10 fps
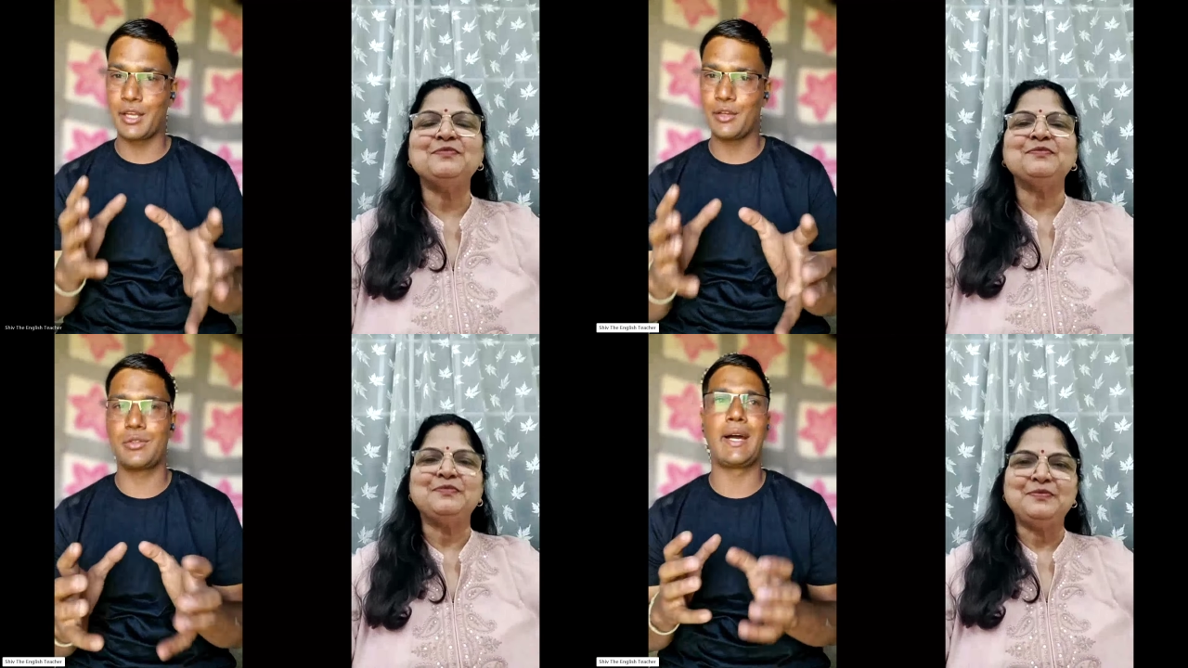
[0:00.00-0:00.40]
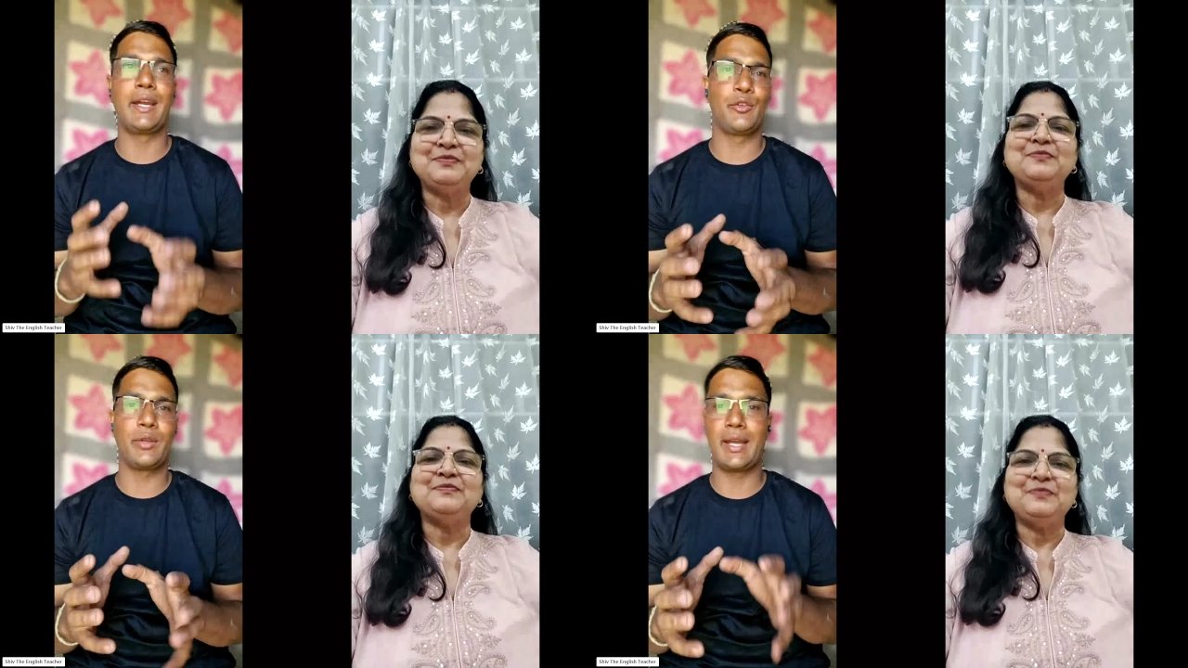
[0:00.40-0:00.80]
Speaker 1: because
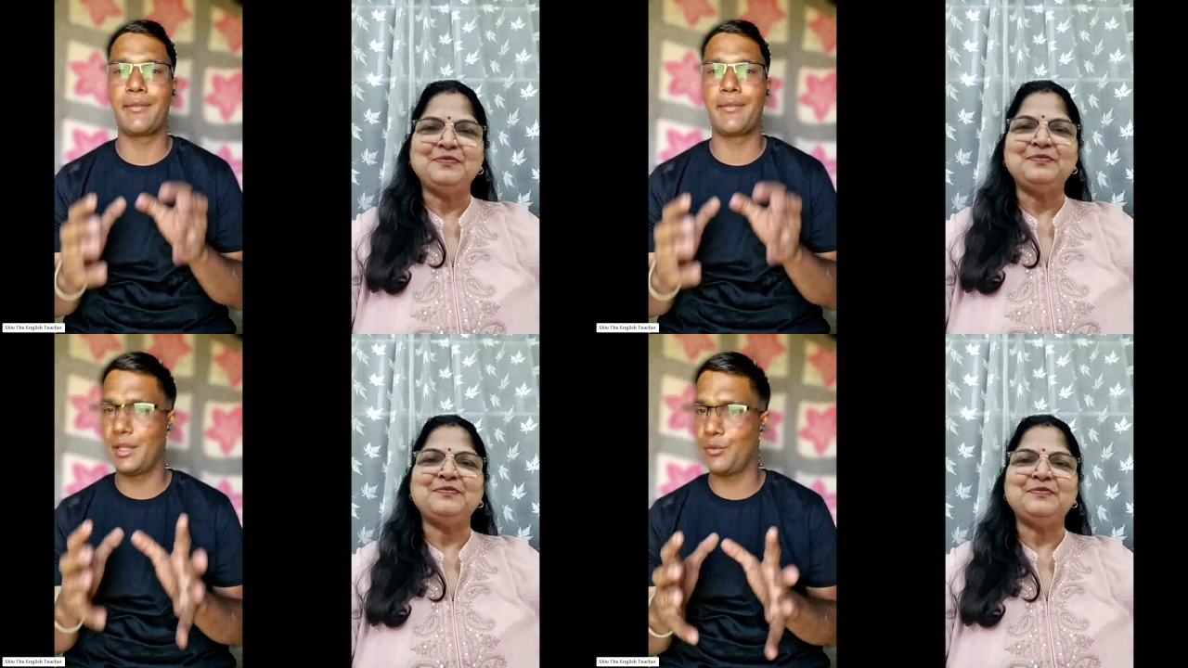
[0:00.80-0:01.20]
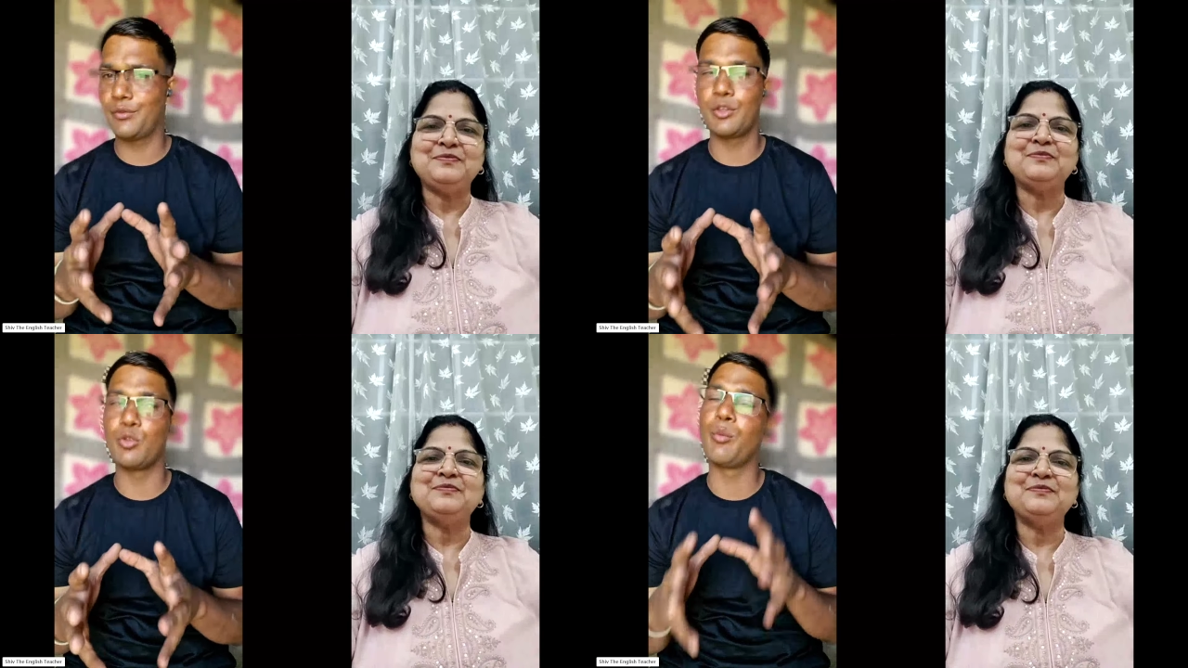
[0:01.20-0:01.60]
I don't have
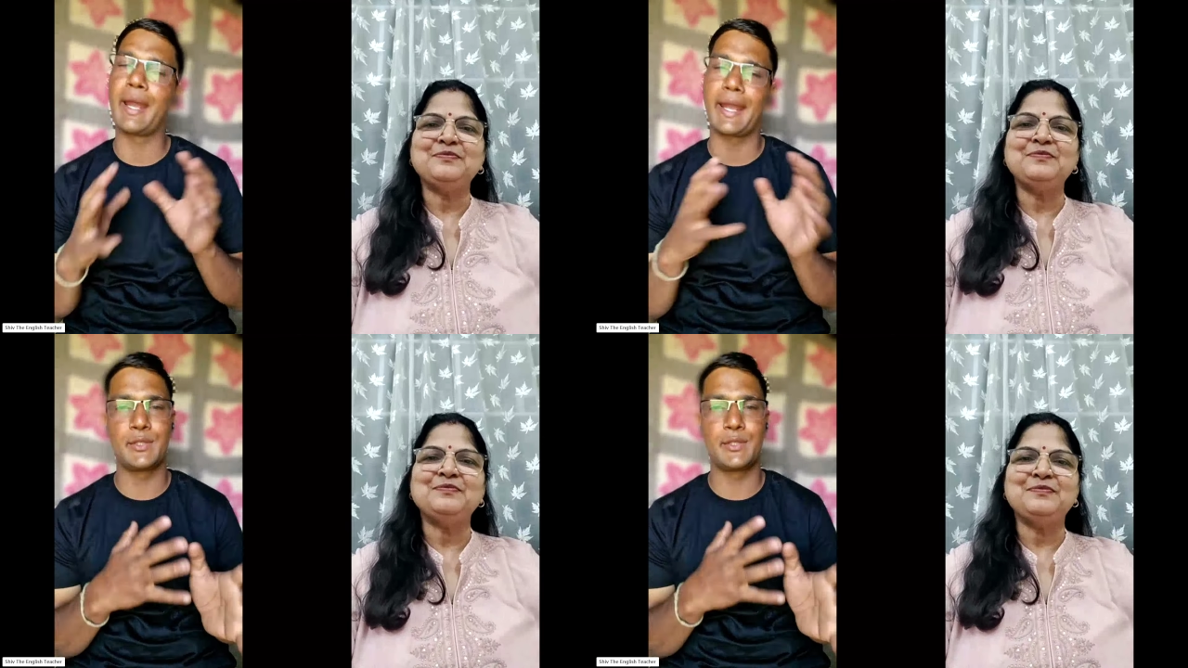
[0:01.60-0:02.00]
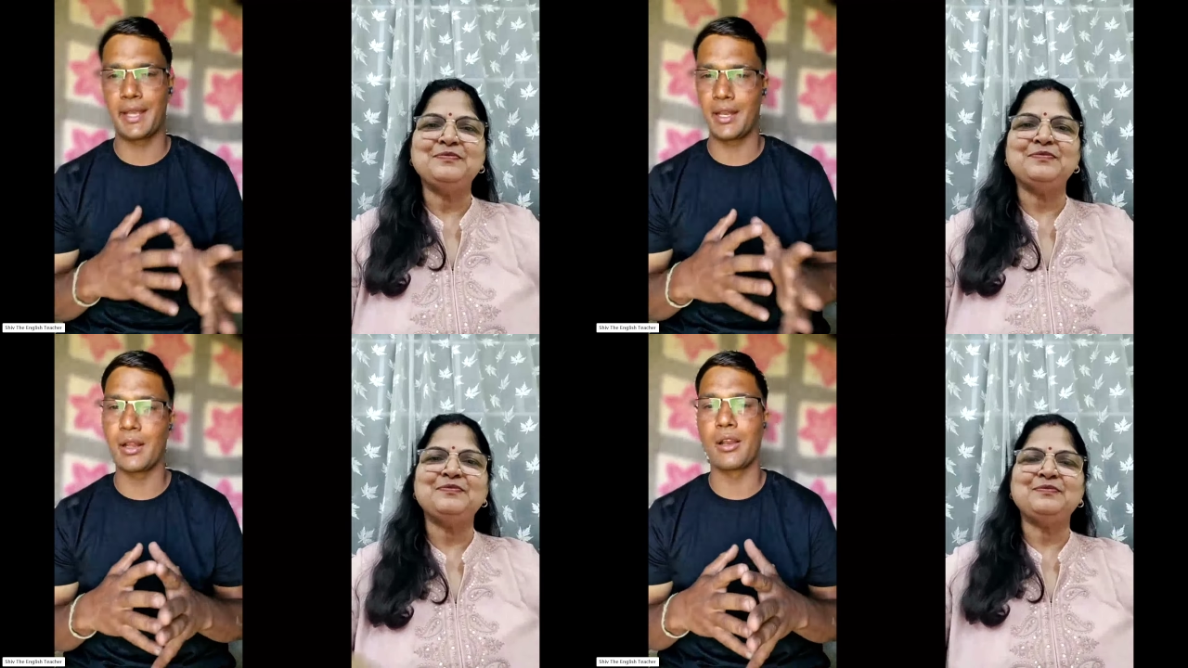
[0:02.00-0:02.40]
anyone with whom I can
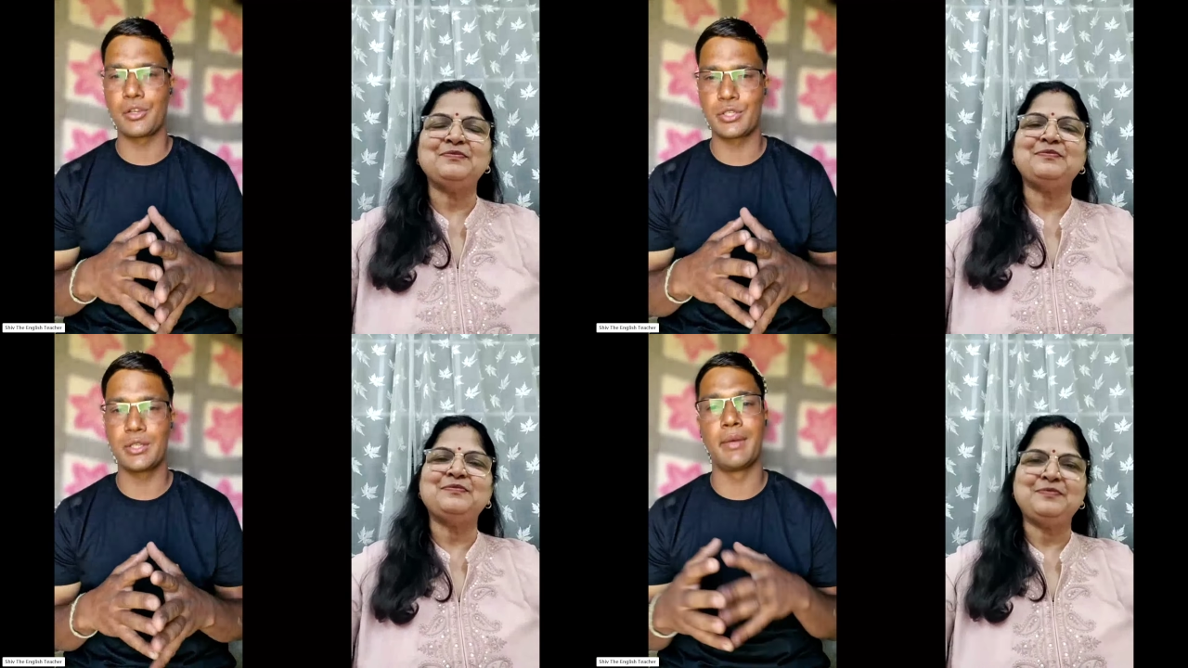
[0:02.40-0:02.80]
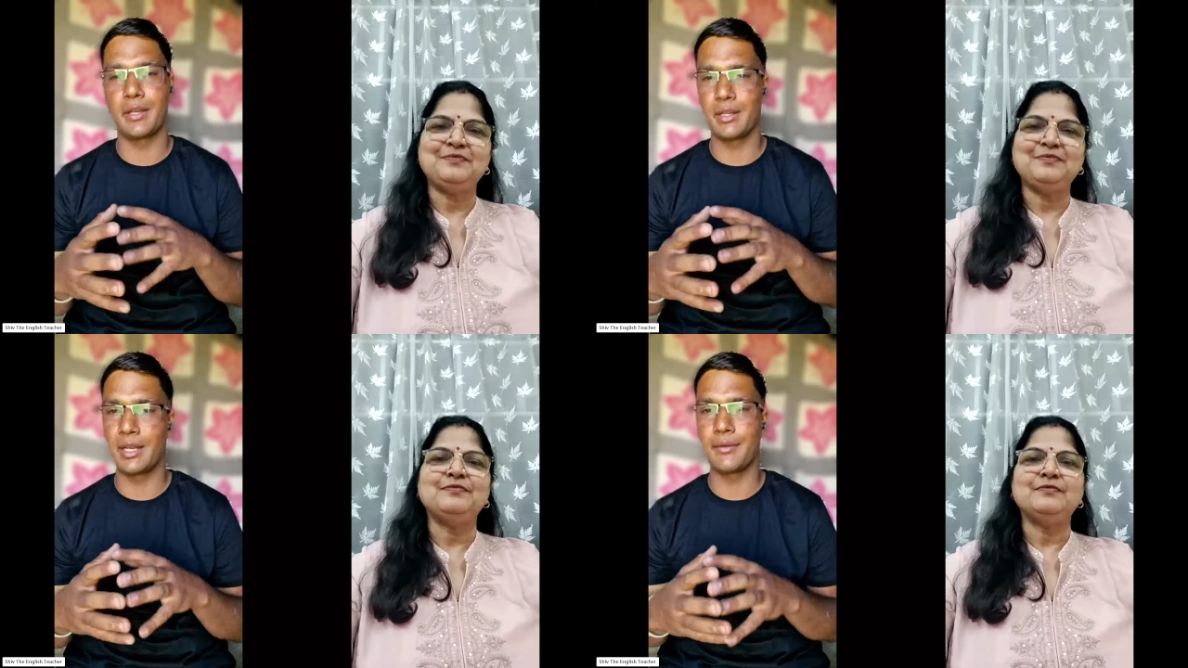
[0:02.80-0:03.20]
speak in English
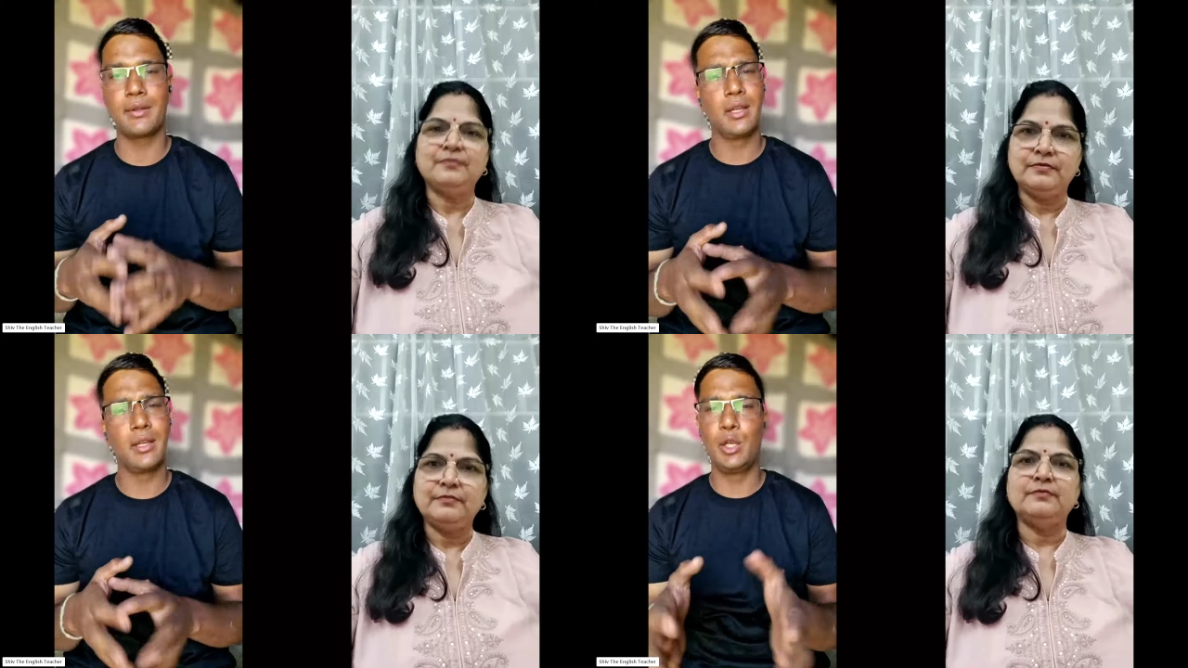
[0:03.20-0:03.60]
in my real life.